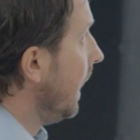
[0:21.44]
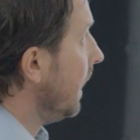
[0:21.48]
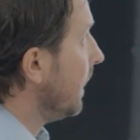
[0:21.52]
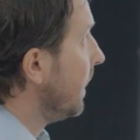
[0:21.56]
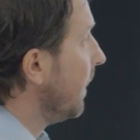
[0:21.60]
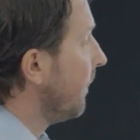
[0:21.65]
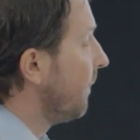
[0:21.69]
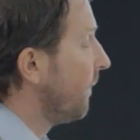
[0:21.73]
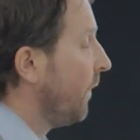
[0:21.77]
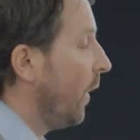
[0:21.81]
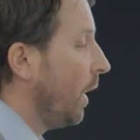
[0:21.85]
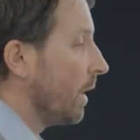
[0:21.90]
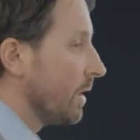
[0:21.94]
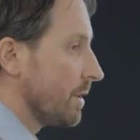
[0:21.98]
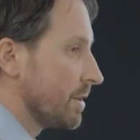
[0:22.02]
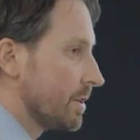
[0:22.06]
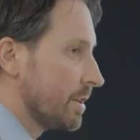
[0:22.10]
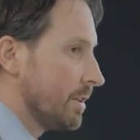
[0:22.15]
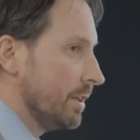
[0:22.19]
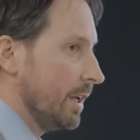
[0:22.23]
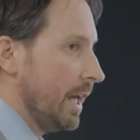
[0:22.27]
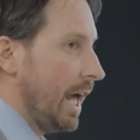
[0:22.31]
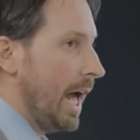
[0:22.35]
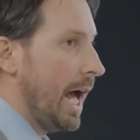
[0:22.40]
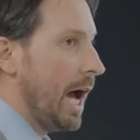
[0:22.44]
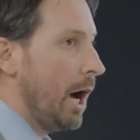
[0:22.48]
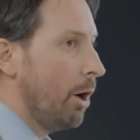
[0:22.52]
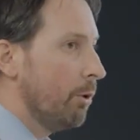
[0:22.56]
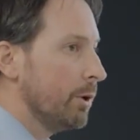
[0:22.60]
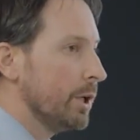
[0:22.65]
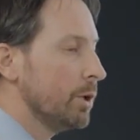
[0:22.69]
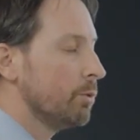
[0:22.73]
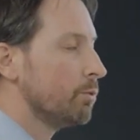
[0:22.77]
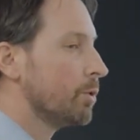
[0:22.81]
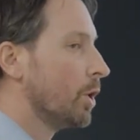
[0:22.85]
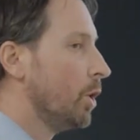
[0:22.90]
The first, how
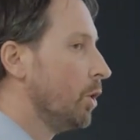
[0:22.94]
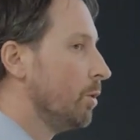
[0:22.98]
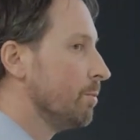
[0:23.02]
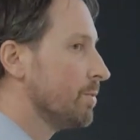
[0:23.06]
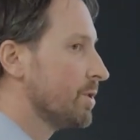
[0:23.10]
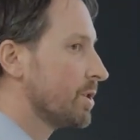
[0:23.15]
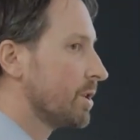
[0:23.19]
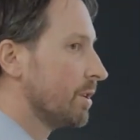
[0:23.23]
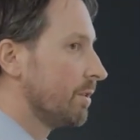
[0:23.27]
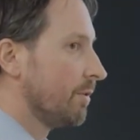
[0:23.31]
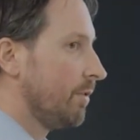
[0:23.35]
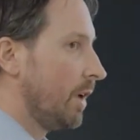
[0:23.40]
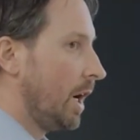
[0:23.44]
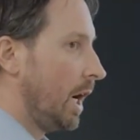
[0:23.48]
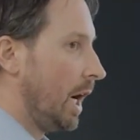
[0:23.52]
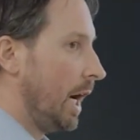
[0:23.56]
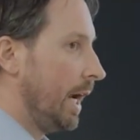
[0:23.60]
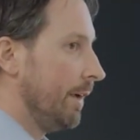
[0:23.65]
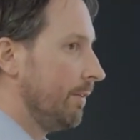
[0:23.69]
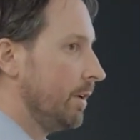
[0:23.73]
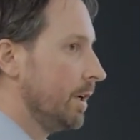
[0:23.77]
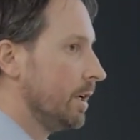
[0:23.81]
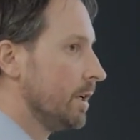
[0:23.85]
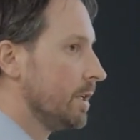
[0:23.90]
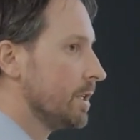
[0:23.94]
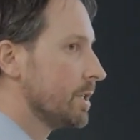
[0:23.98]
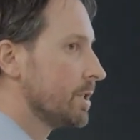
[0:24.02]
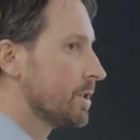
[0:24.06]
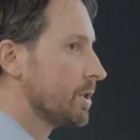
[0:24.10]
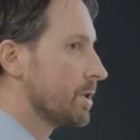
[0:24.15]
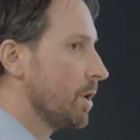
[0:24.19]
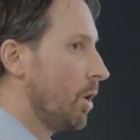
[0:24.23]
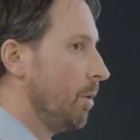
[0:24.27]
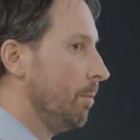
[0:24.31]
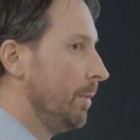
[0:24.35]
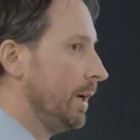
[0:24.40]
did Rome survive
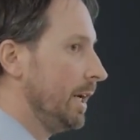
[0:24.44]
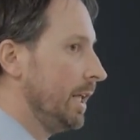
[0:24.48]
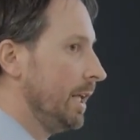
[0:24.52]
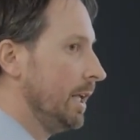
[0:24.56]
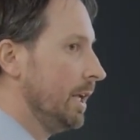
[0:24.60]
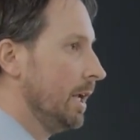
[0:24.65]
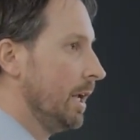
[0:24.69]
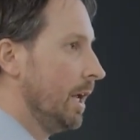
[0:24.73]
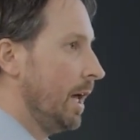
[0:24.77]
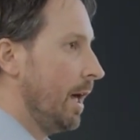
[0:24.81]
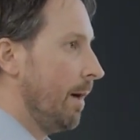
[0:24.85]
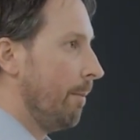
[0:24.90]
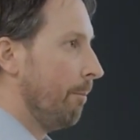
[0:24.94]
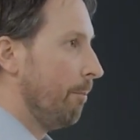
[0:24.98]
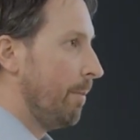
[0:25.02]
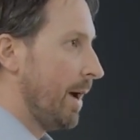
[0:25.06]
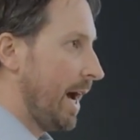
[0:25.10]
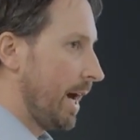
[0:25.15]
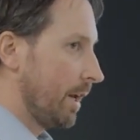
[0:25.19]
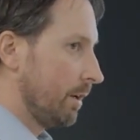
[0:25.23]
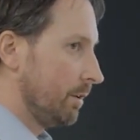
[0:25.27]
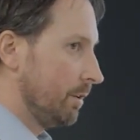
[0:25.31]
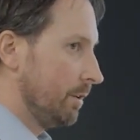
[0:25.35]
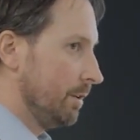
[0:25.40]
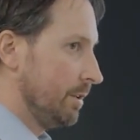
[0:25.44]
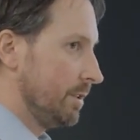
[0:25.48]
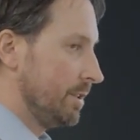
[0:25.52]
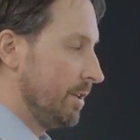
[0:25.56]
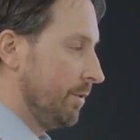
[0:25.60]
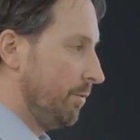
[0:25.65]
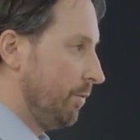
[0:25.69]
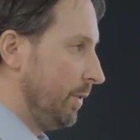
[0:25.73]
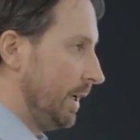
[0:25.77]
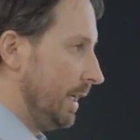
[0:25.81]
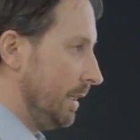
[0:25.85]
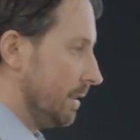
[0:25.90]
so many battle
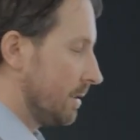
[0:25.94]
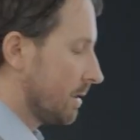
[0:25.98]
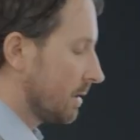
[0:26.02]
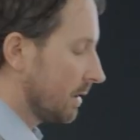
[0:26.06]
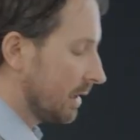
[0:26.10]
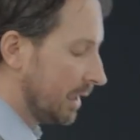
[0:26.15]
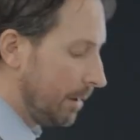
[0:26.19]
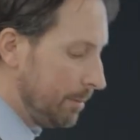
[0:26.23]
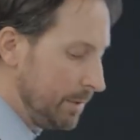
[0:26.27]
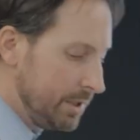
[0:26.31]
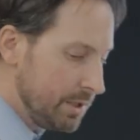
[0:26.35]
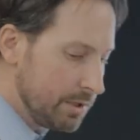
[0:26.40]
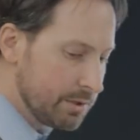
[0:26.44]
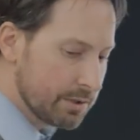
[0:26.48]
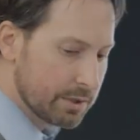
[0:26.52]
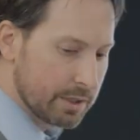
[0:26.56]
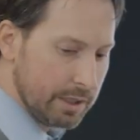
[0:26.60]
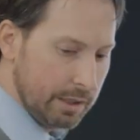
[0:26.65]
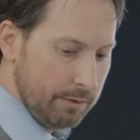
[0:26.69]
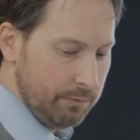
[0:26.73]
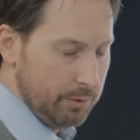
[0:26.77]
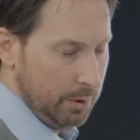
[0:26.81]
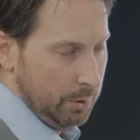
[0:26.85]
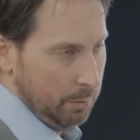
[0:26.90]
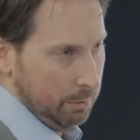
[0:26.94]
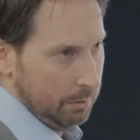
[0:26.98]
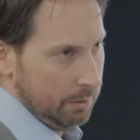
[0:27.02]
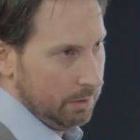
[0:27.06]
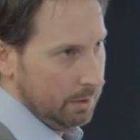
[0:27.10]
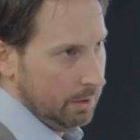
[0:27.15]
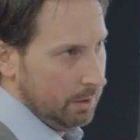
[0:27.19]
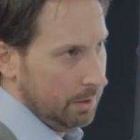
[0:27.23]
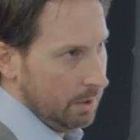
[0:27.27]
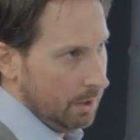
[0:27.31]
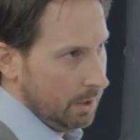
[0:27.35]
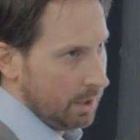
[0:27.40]
defeats? Let me just give you
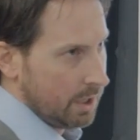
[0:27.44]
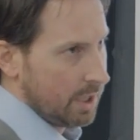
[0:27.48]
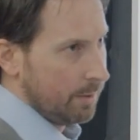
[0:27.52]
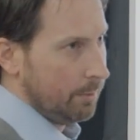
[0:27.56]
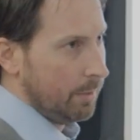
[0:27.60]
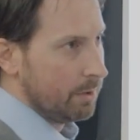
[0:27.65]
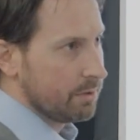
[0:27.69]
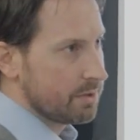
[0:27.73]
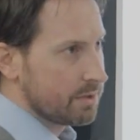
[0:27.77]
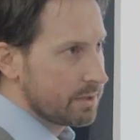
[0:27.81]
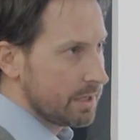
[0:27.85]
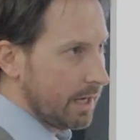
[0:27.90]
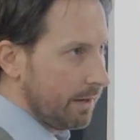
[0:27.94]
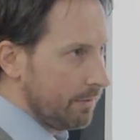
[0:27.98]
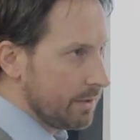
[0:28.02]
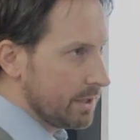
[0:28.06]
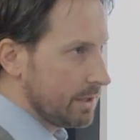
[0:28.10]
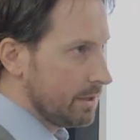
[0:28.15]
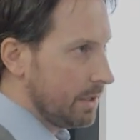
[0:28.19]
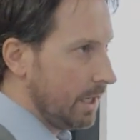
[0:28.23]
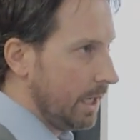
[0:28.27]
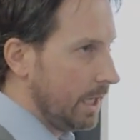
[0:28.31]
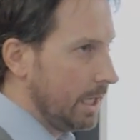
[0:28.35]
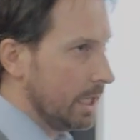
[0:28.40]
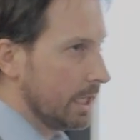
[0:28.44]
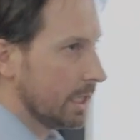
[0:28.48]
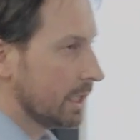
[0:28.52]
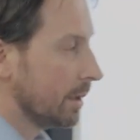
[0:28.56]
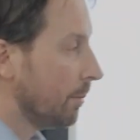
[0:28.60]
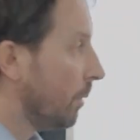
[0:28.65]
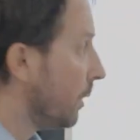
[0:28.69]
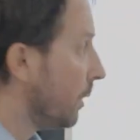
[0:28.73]
the most devastating and the